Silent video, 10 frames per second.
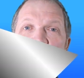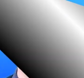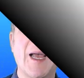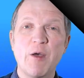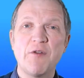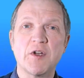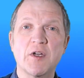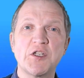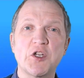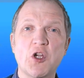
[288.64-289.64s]

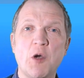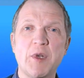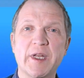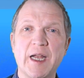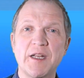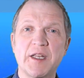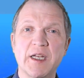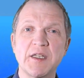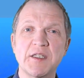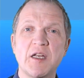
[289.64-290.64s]
However, to complicate
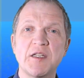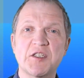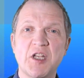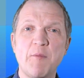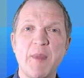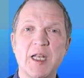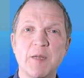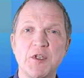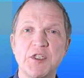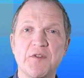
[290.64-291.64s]
things, some
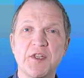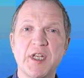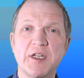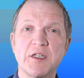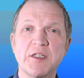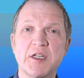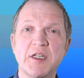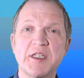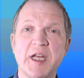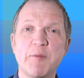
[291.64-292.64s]
elements of the sentence
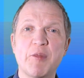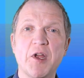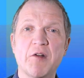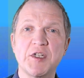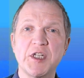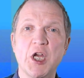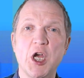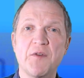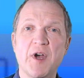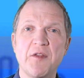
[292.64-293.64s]
can take priority
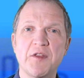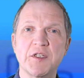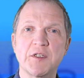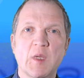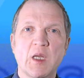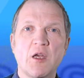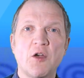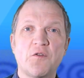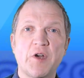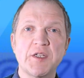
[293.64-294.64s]
over others.
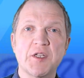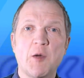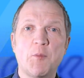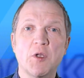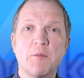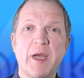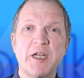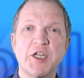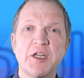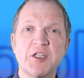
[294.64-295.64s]
For example,
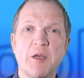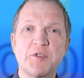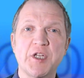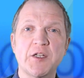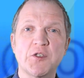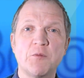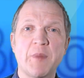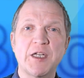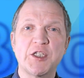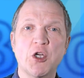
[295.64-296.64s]
matching subjects or
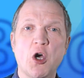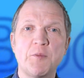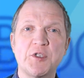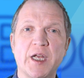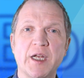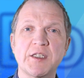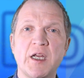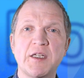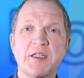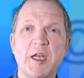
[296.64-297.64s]
matching objects
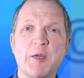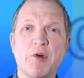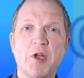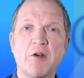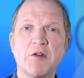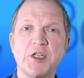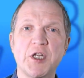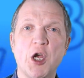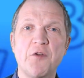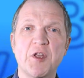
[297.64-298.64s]
take
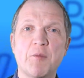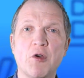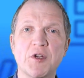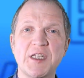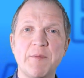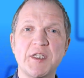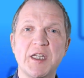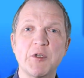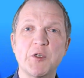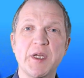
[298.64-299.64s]
priority over the
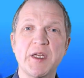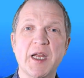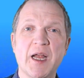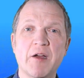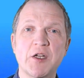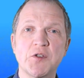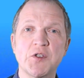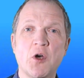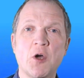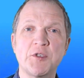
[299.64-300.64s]
proximity between characters
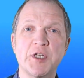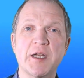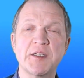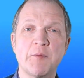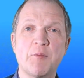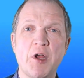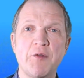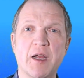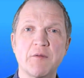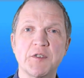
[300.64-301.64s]
or objects and
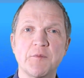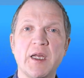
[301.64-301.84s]
pronouns.